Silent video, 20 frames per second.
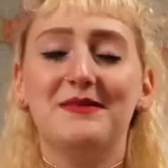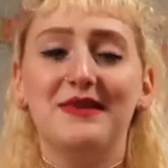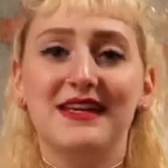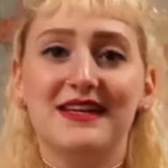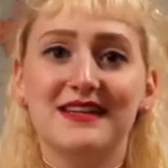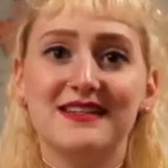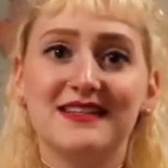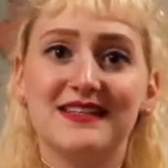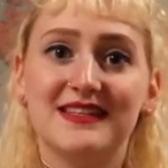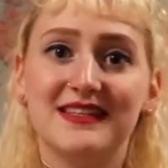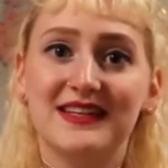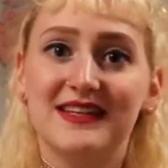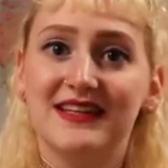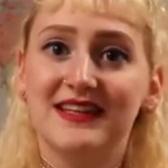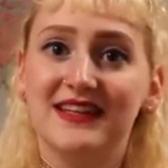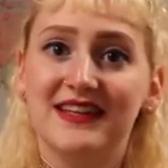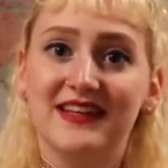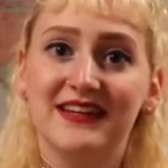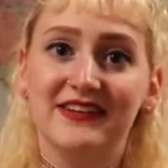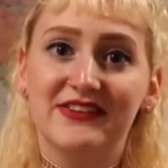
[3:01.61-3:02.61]
because
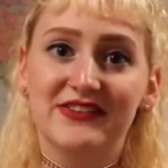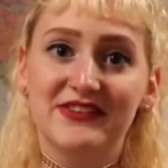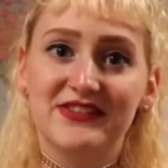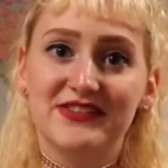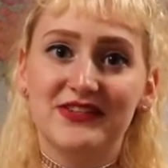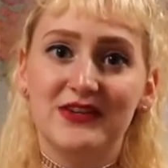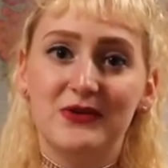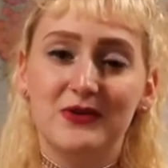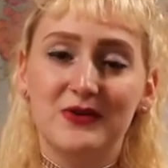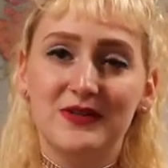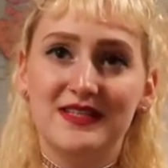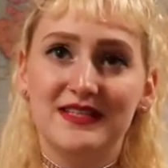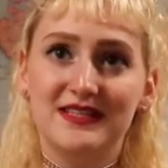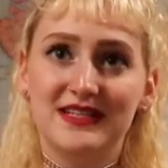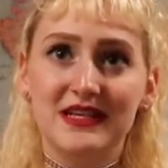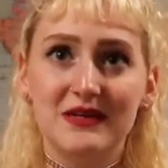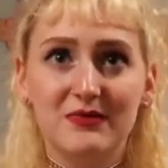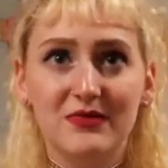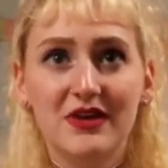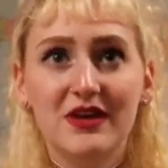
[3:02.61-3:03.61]
the hill's so
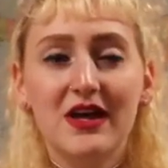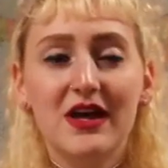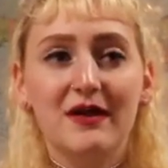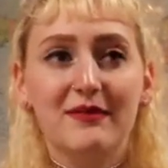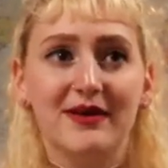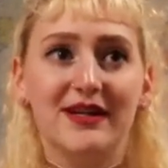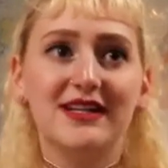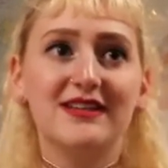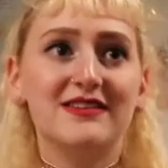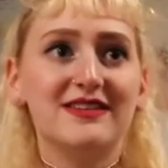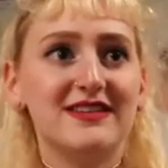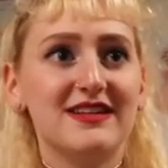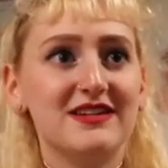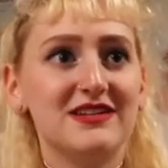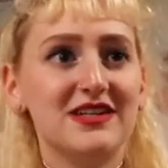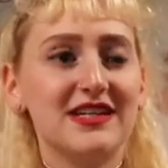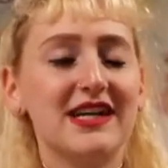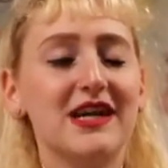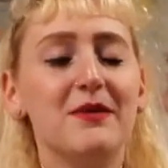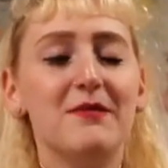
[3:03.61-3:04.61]
steep, but it's
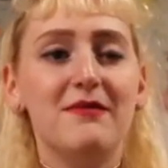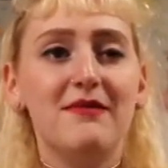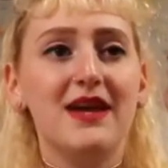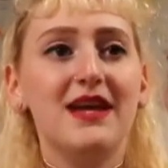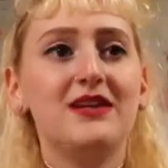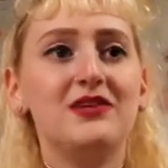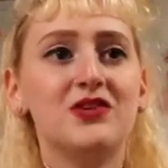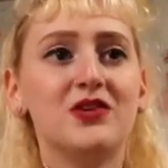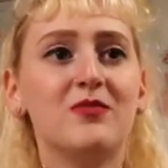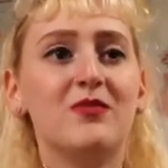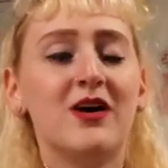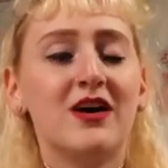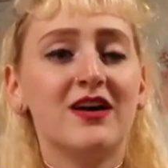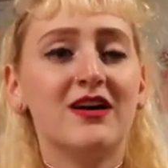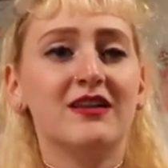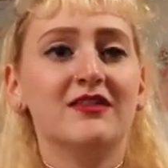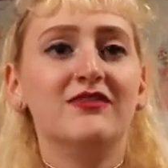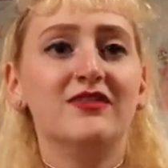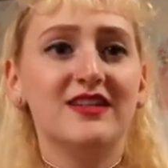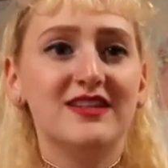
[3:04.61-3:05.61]
such like a major
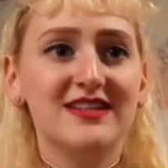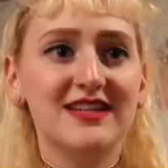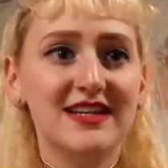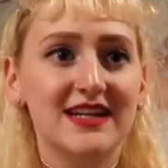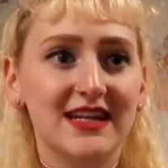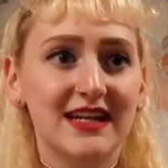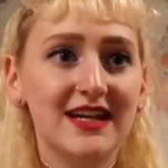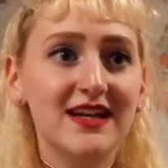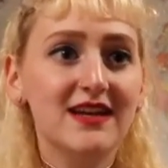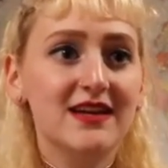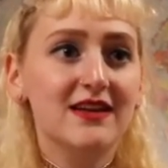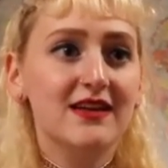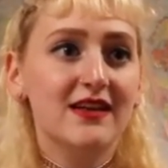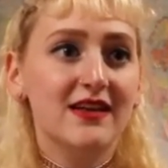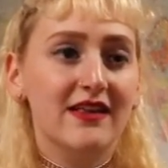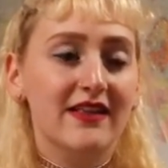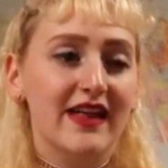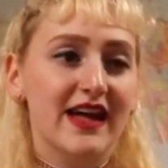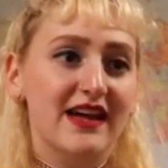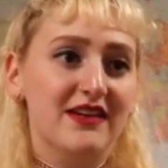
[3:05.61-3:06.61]
part of the city
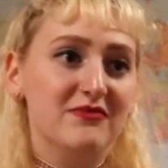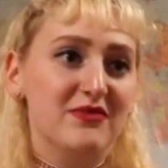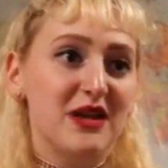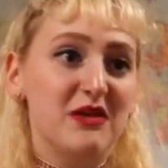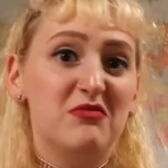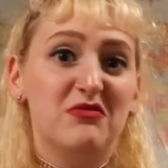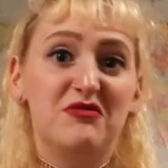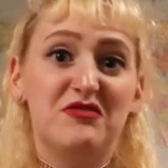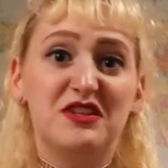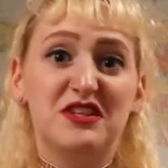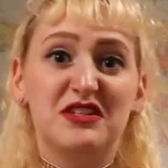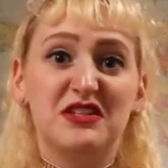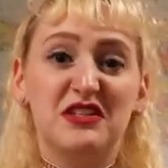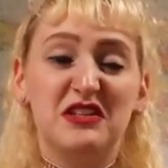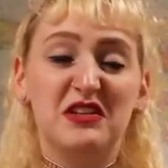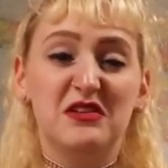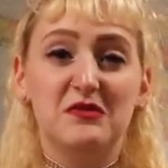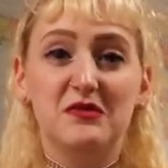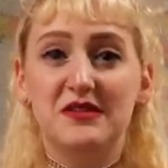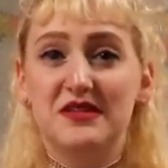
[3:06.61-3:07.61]
that people
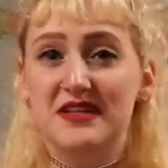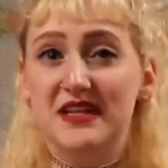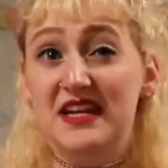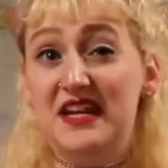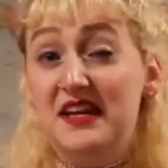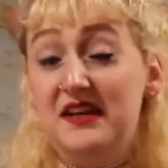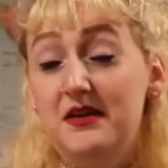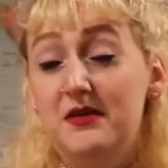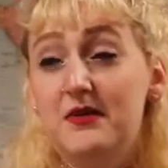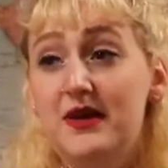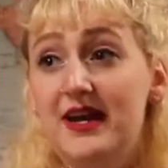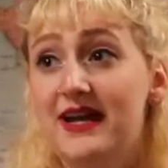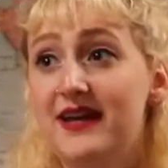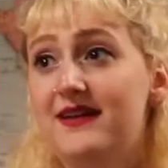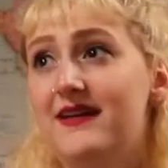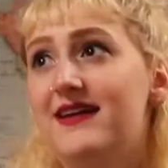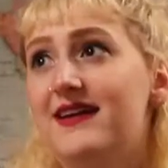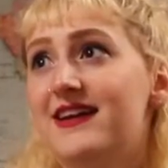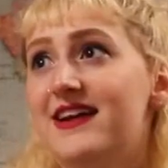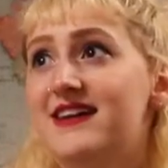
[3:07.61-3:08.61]
just used it anyway,
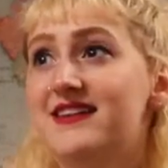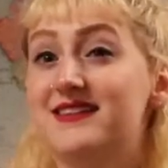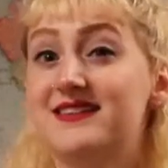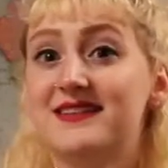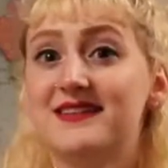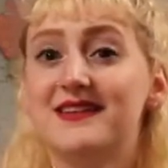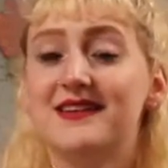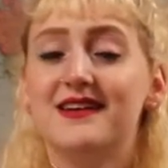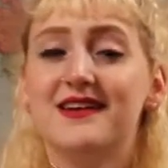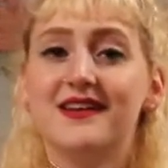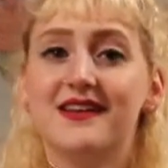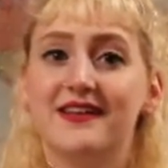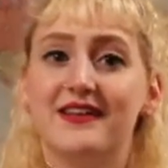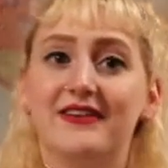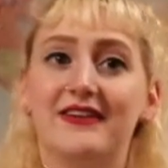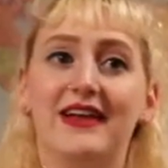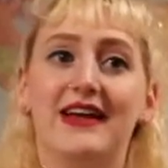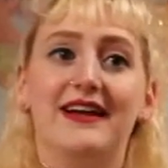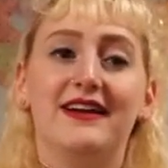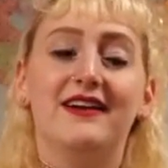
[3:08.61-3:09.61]
I guess.
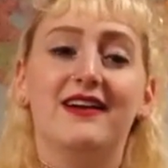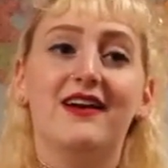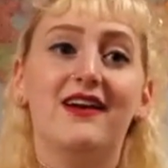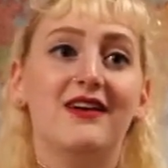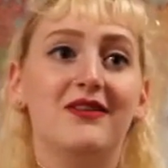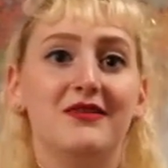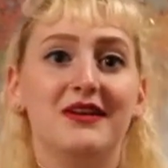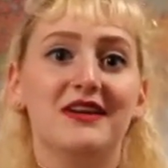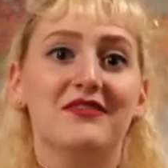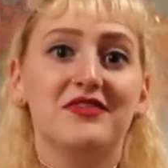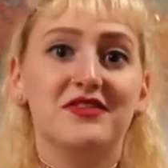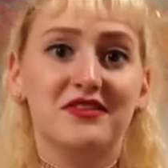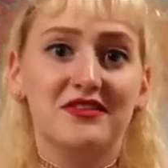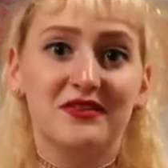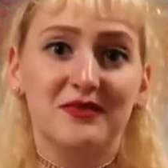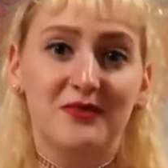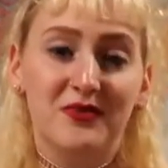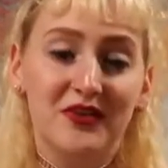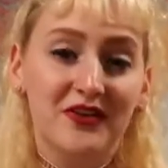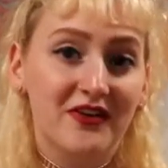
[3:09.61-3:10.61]
They're like, oh, we have to
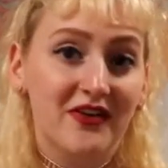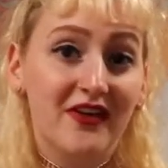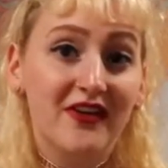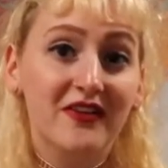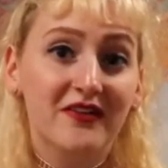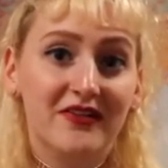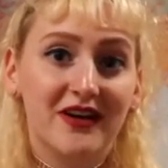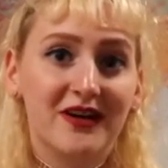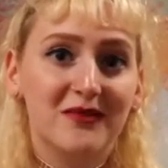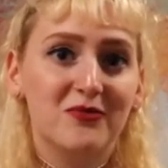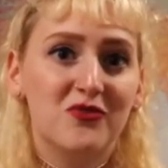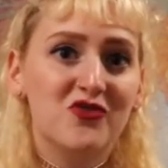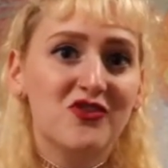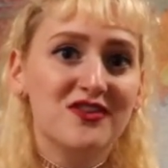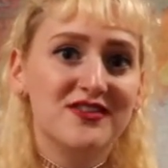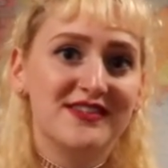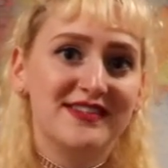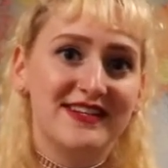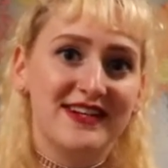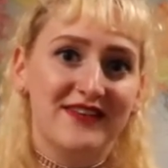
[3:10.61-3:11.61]
put all of our
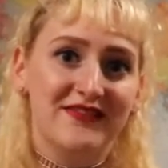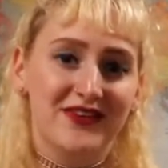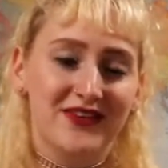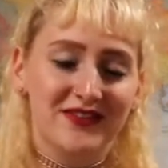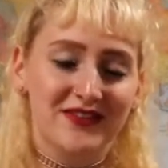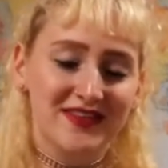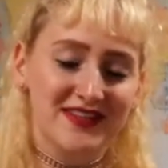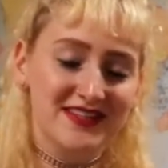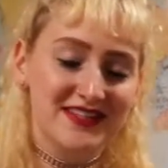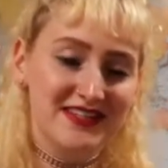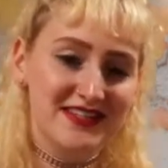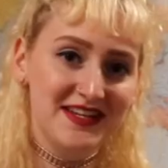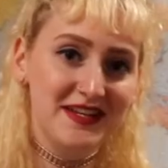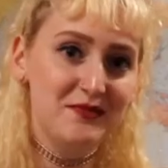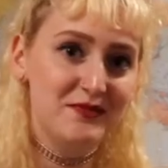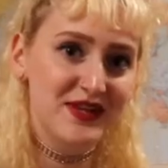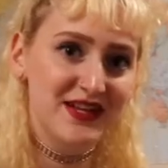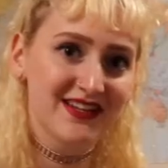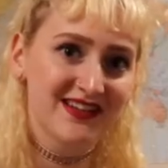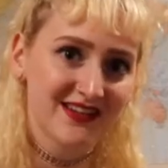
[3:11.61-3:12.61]
important stuff on this
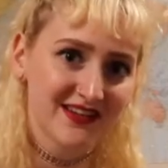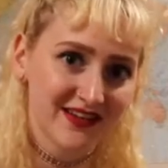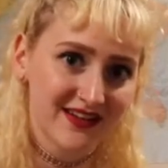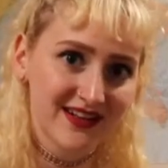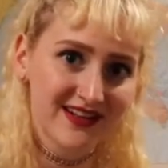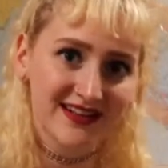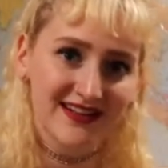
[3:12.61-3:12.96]
steep hill.